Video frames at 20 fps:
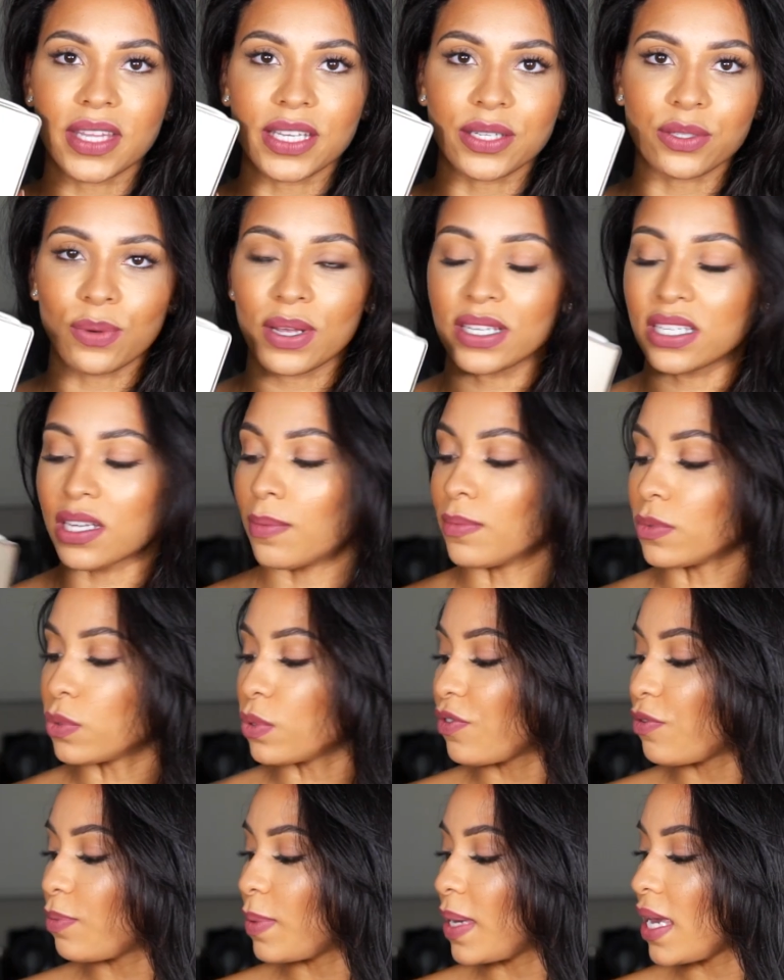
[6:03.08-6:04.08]
this always comes
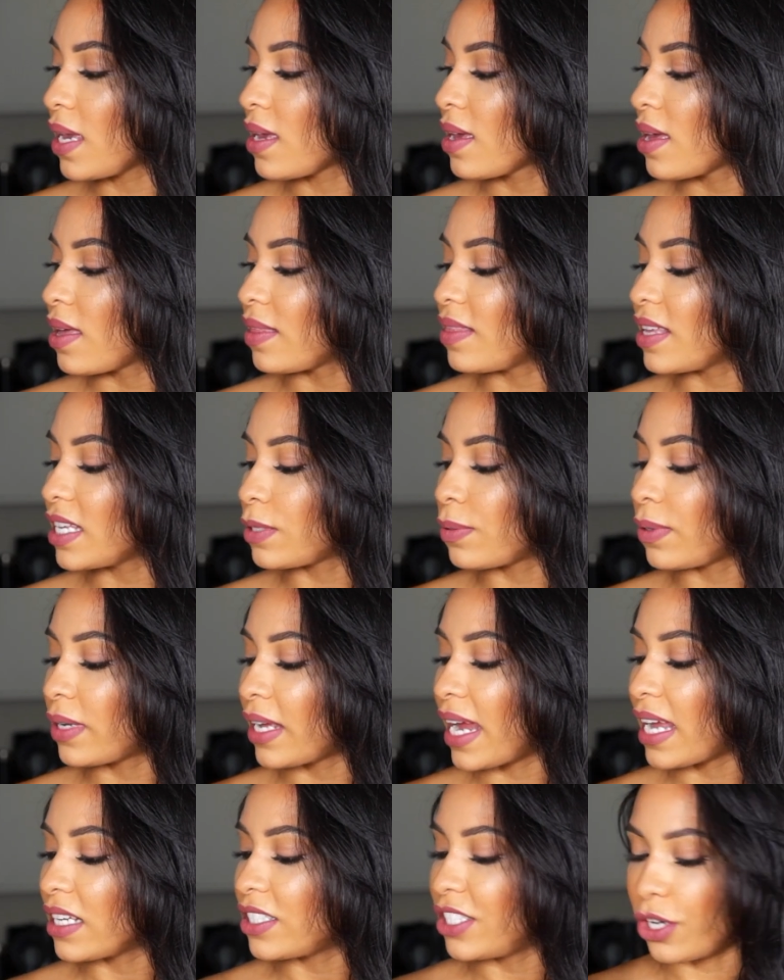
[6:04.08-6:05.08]
with me. This one
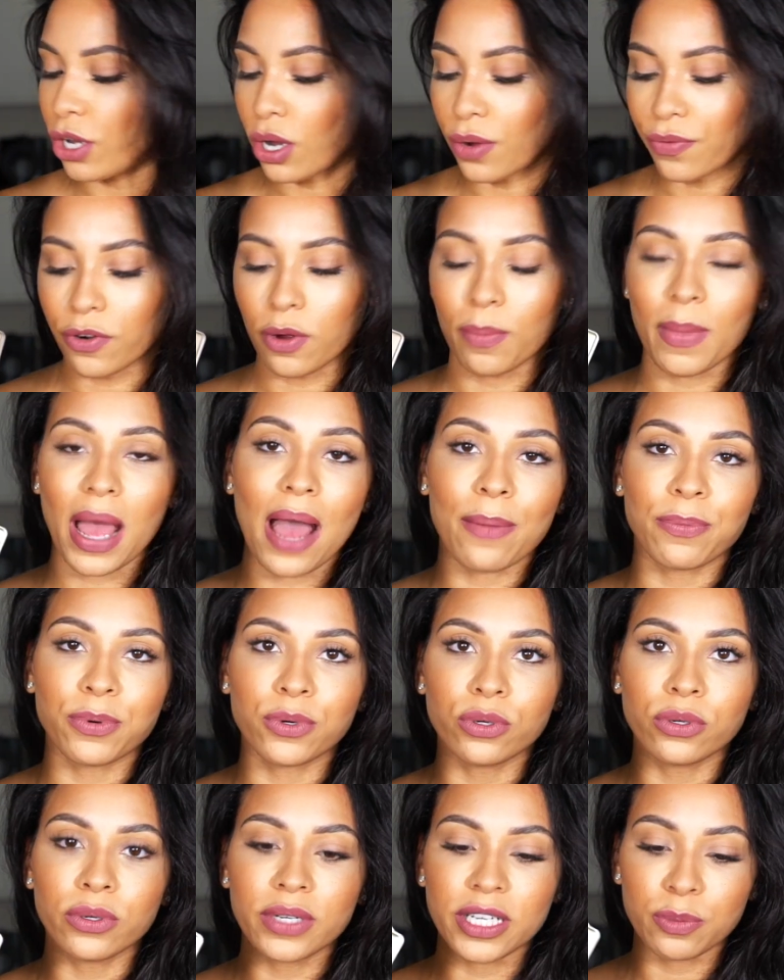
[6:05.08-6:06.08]
I actually got from
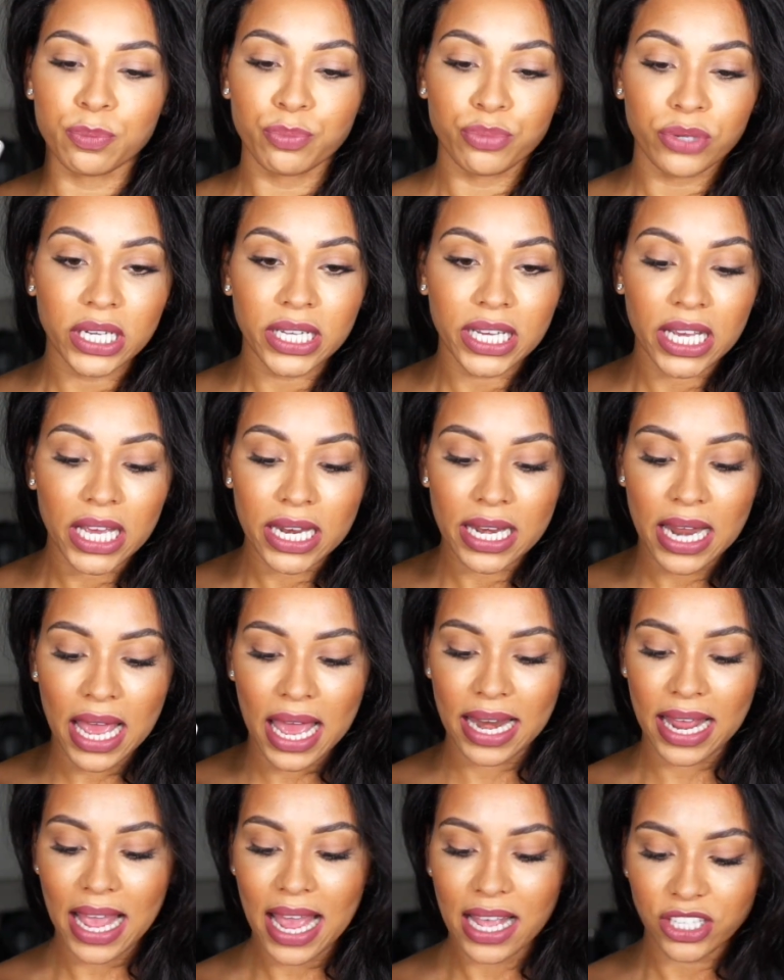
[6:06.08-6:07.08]
Apple. It's brilliant
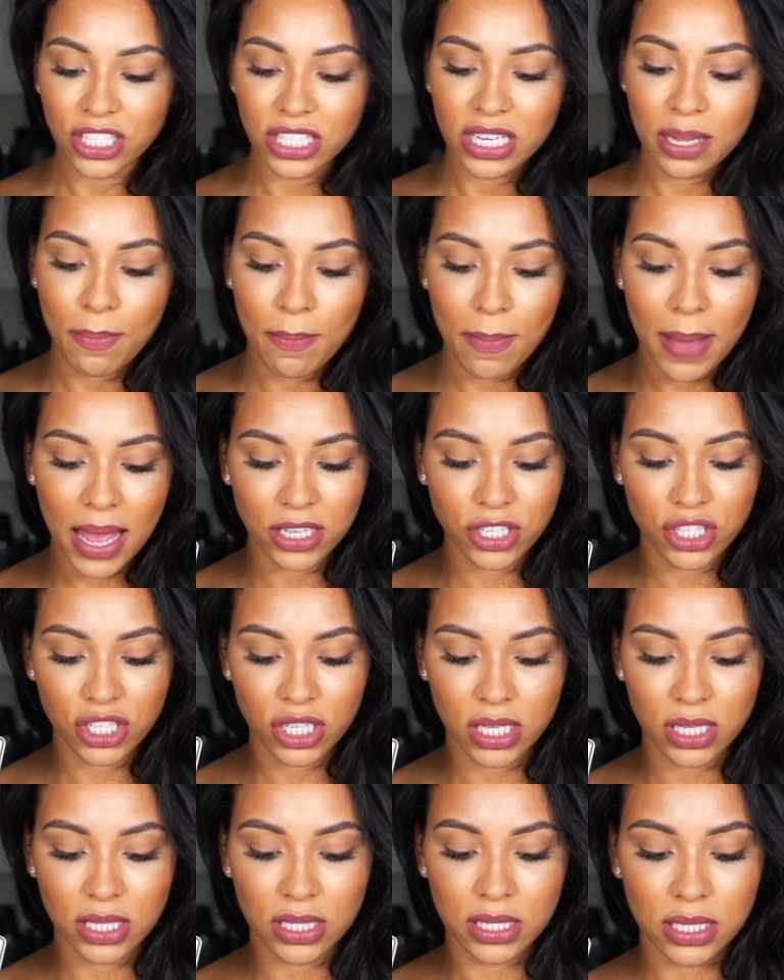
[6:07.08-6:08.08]
and it actually
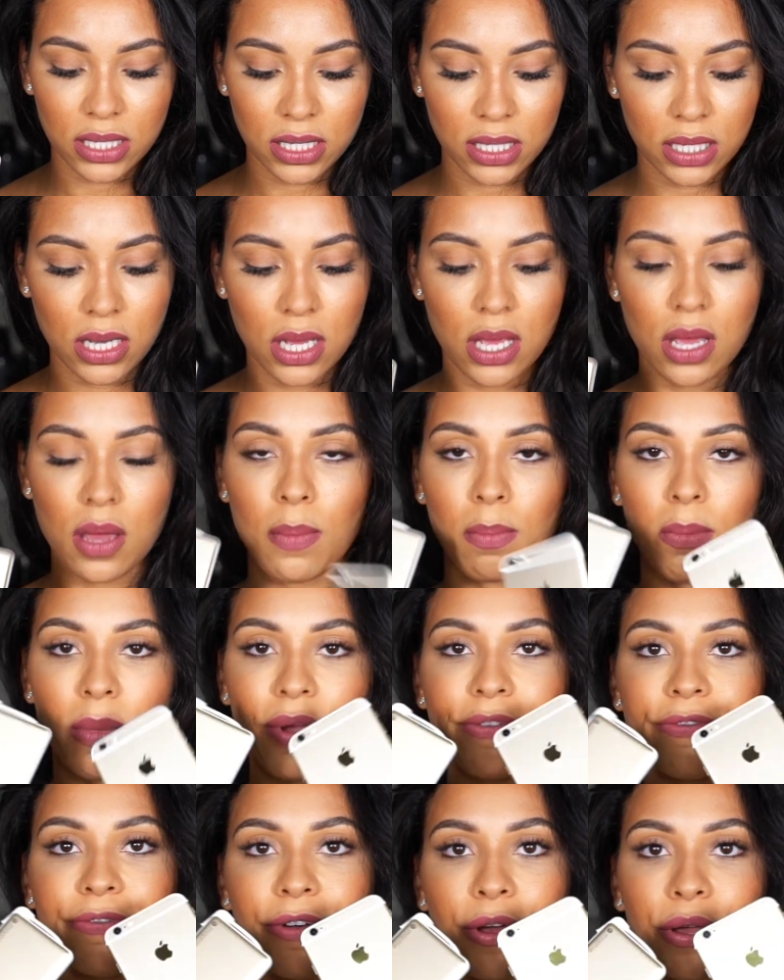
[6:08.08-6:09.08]
matches my
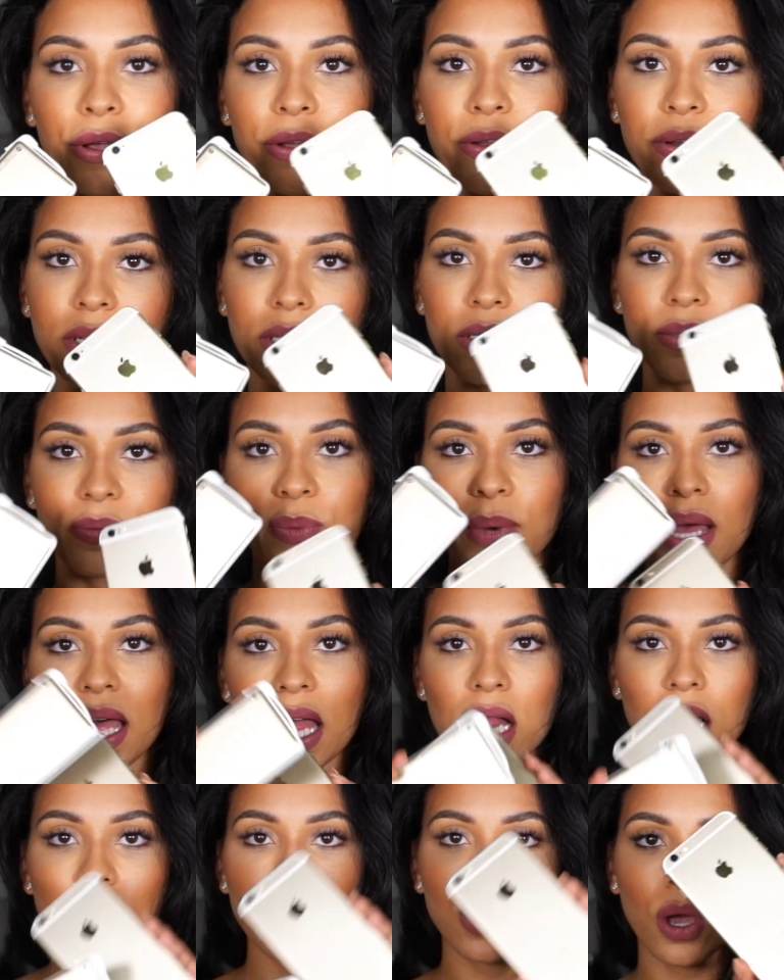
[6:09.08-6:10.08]
phone as
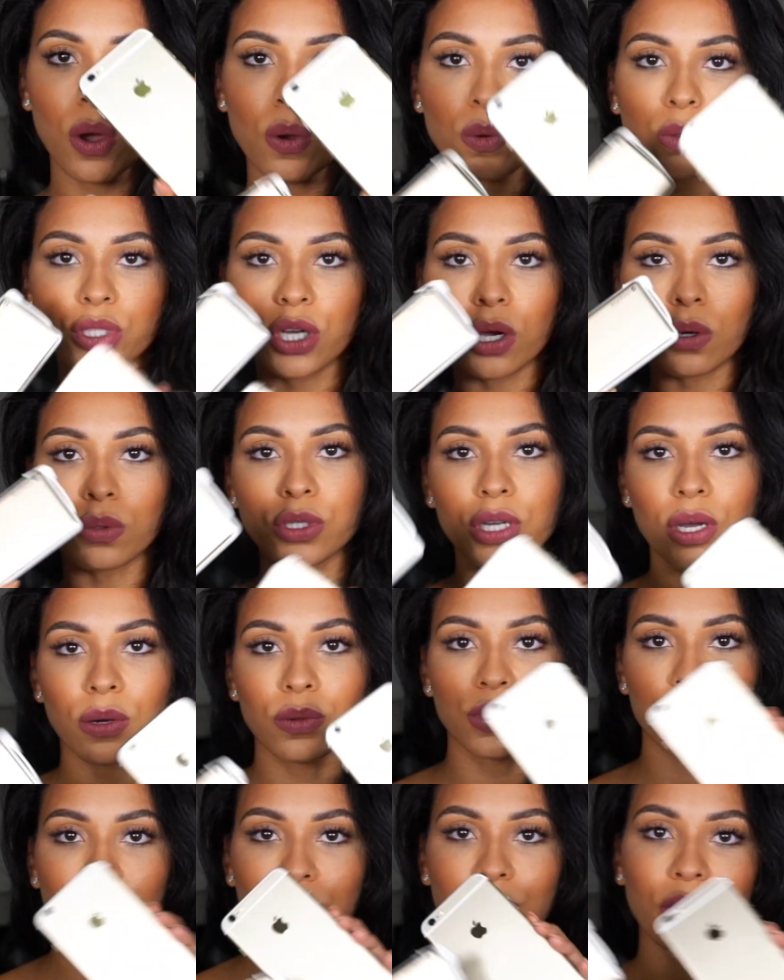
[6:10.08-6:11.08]
well. Gold, gold,
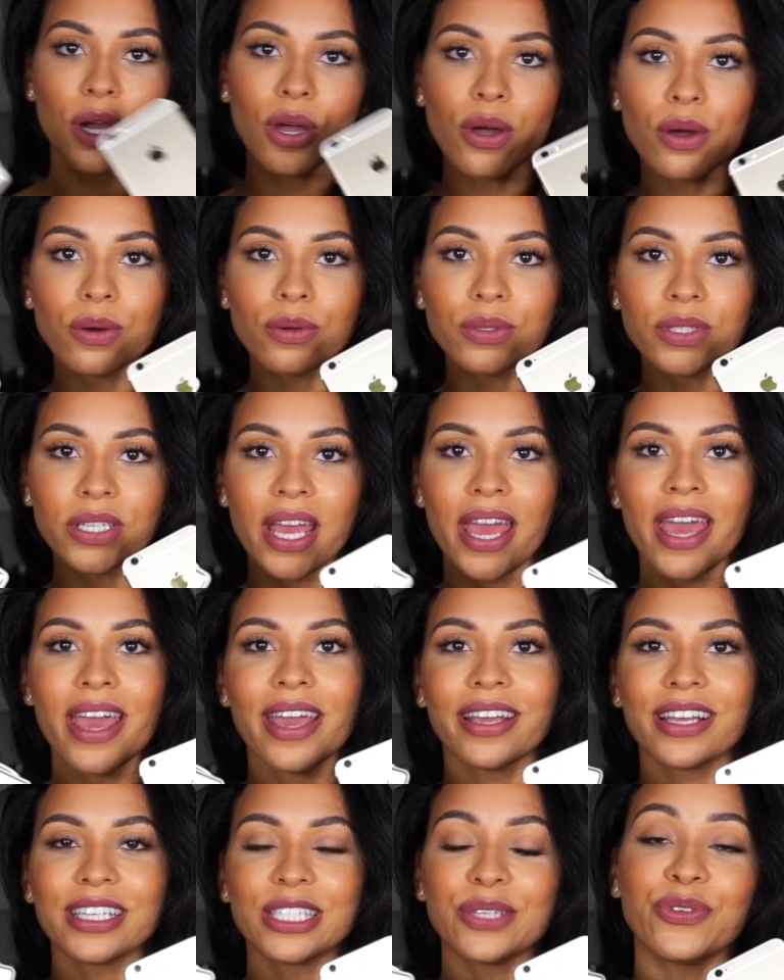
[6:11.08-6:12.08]
gold, gold, gold.
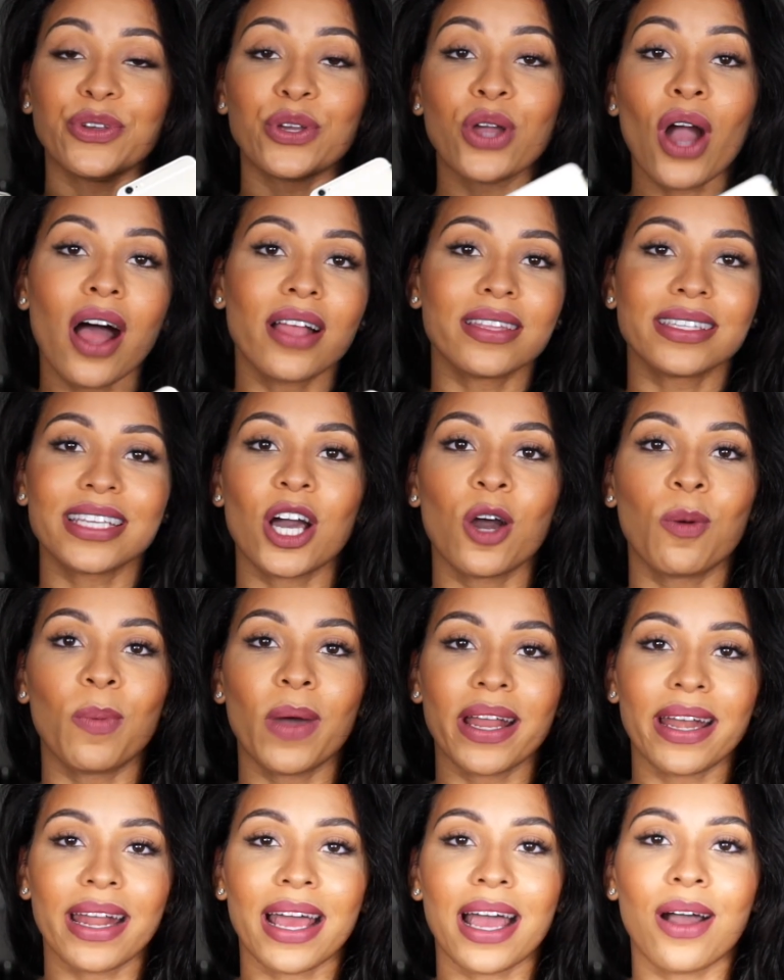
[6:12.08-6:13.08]
Because if you can't tell
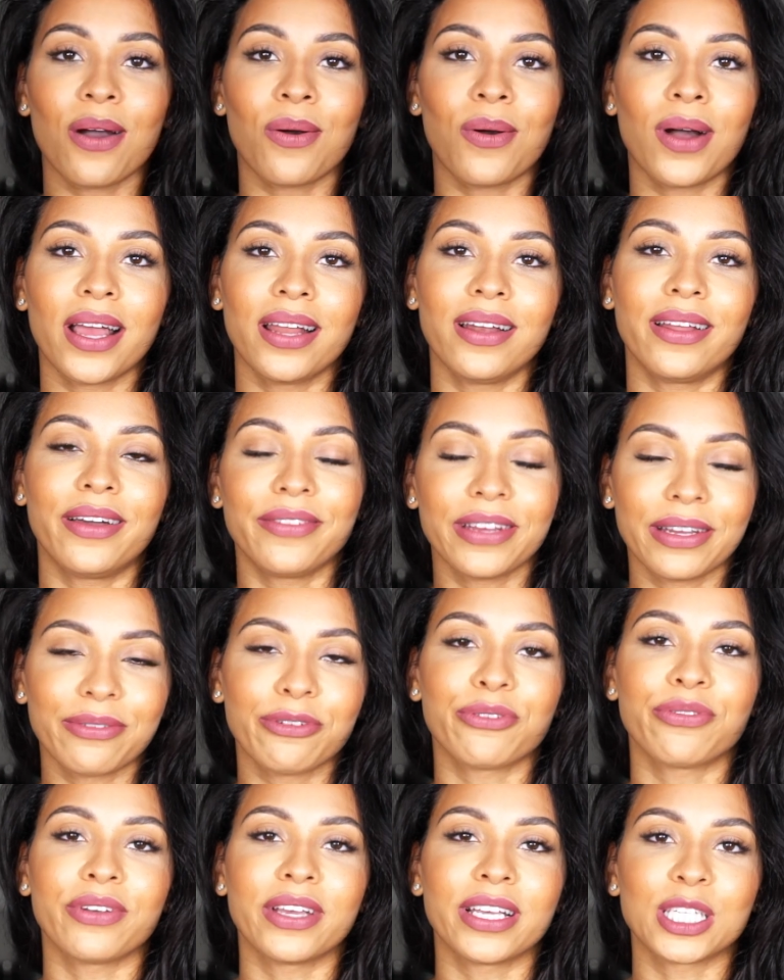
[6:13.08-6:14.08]
by now, I love
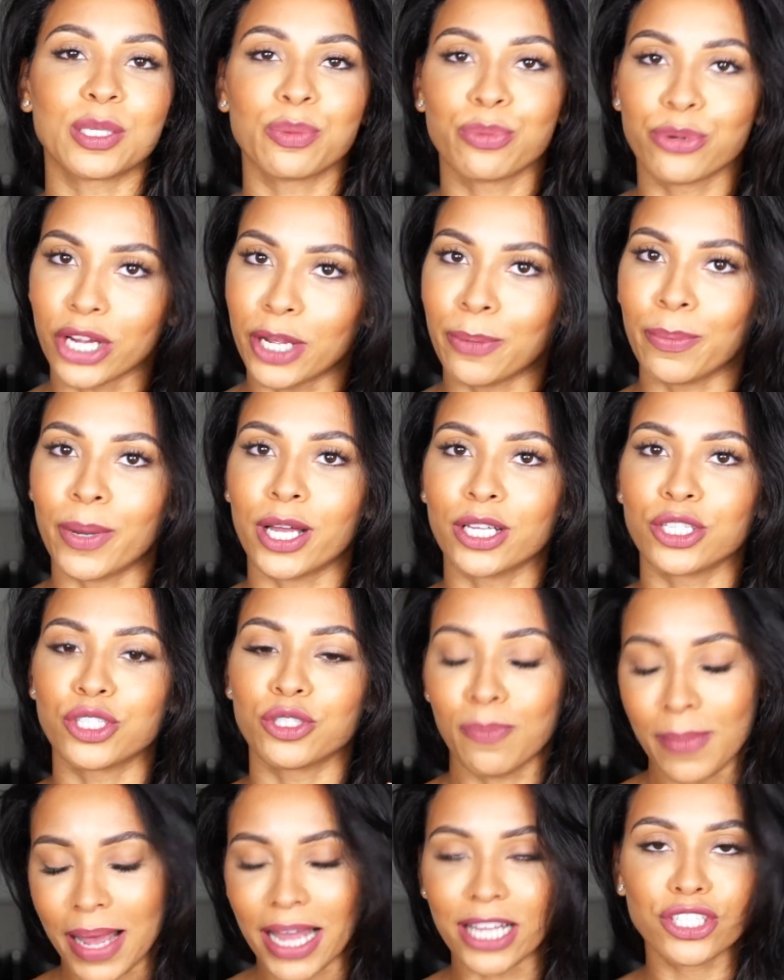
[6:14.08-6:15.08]
everything to pretty
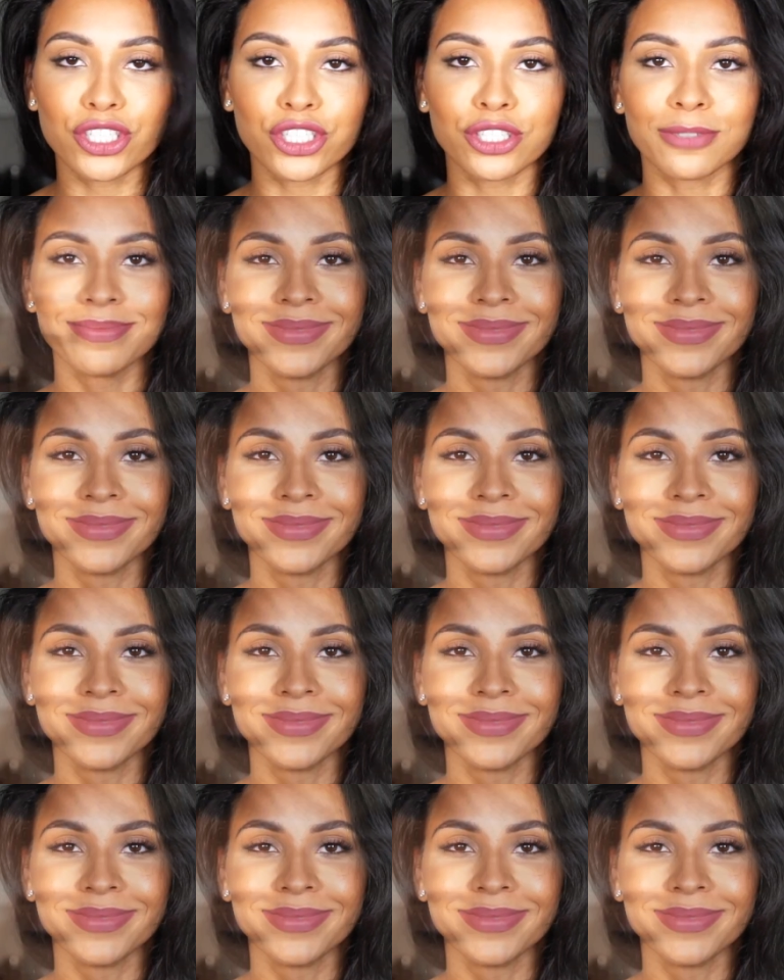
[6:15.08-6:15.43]
much match.